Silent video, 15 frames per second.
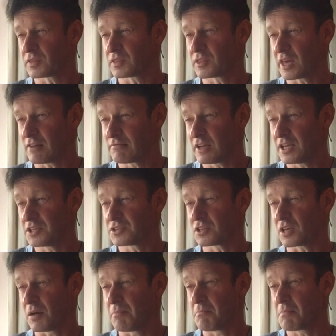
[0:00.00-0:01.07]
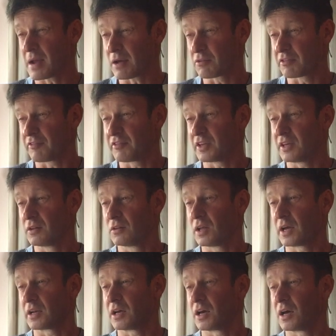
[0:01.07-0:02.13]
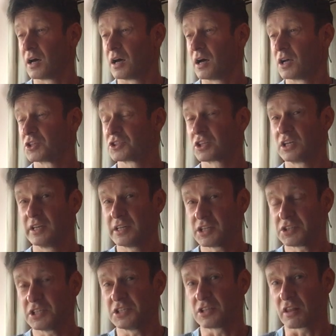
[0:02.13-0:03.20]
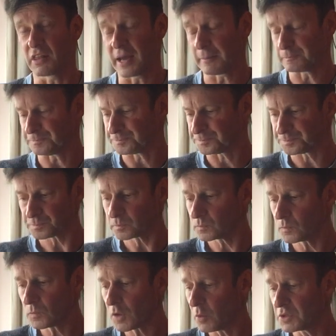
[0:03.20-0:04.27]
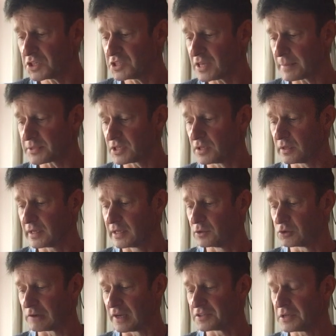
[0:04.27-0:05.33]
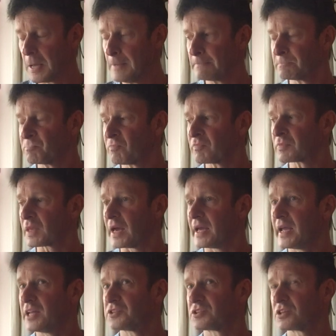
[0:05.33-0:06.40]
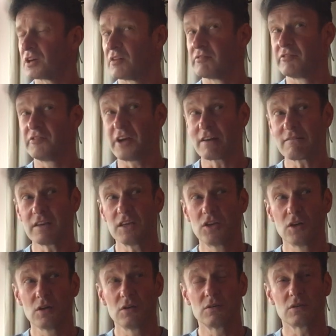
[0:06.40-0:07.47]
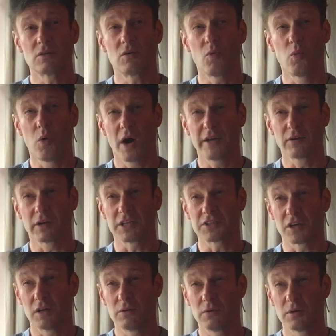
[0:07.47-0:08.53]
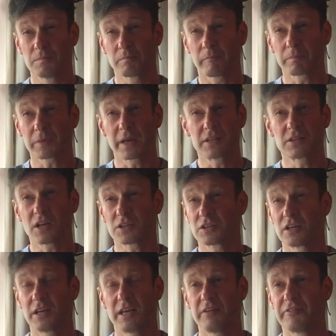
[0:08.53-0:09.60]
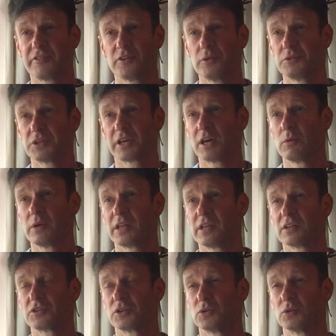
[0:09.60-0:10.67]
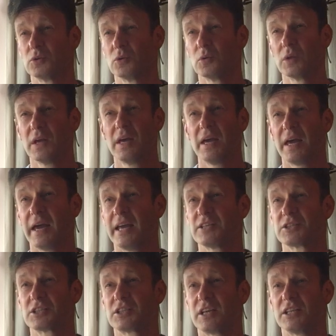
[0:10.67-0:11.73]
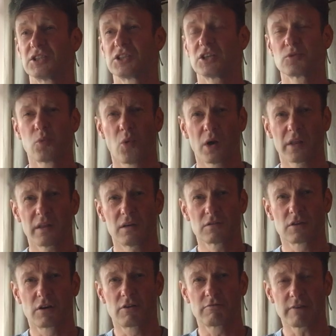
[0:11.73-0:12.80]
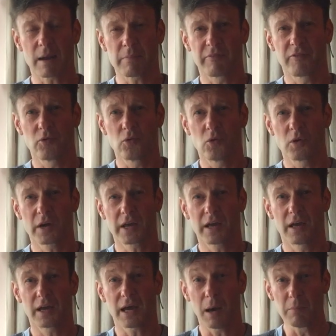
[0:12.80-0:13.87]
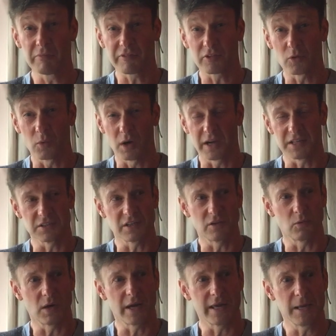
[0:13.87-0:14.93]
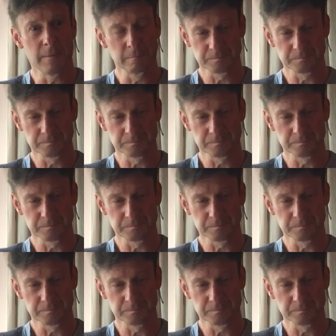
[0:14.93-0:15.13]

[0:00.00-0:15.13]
there is a mouthfeel and a solidity to that, which is absolutely glorious. It's a very good wine on its own. It doesn't need food to go with it at all. It's just one of those grab for comfort wines in a way,